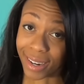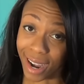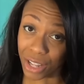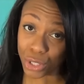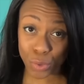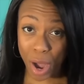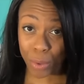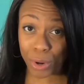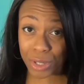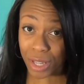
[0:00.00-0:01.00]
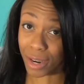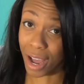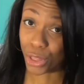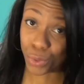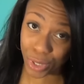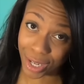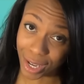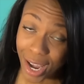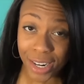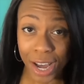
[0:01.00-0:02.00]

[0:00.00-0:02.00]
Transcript: Not 2 hours, not three,